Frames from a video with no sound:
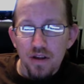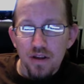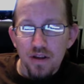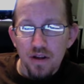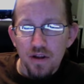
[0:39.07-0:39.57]

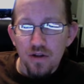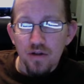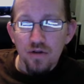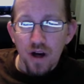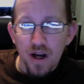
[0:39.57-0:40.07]
the
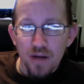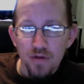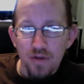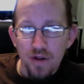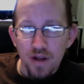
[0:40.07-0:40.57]
new
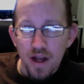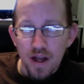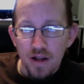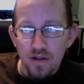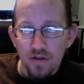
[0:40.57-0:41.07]
iMovie
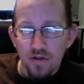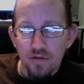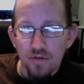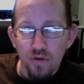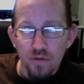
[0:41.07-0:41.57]
8
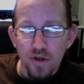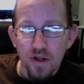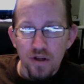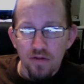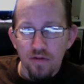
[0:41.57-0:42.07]
would
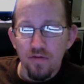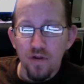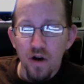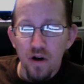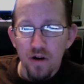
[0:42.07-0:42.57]
be
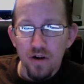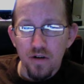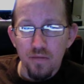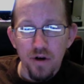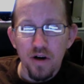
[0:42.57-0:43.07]
far and
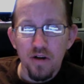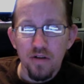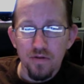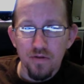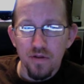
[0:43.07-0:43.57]

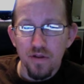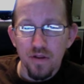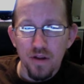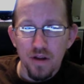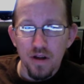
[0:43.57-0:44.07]
above
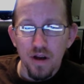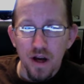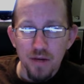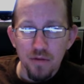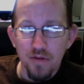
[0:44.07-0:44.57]
the
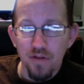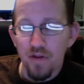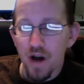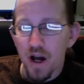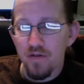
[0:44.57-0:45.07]
iMovie
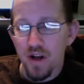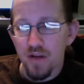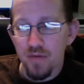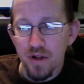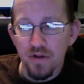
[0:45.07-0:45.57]
5 that
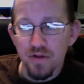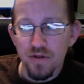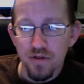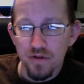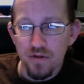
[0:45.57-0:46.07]
I've been used
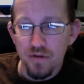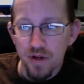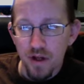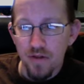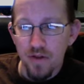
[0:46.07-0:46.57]
to,
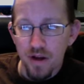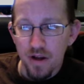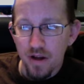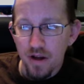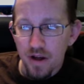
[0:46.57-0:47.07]
and that
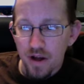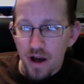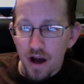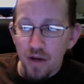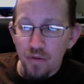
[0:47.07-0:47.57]

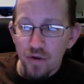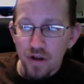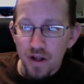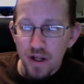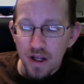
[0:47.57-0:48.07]
I
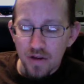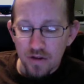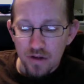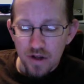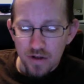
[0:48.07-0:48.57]
wouldn't need to
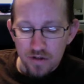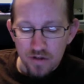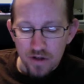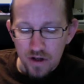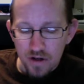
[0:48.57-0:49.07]
get
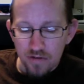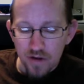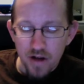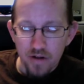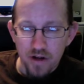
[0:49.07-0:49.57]

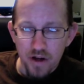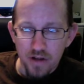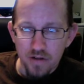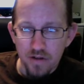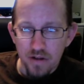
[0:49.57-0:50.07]
Final
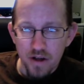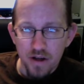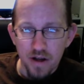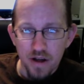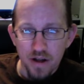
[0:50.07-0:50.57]
Cut like
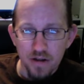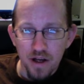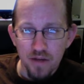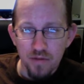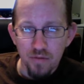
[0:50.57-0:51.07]
I
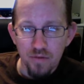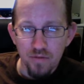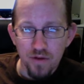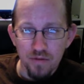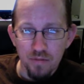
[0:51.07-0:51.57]
had been
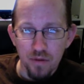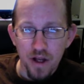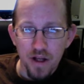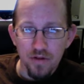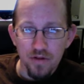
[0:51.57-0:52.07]

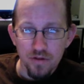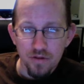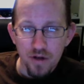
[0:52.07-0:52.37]
planning to,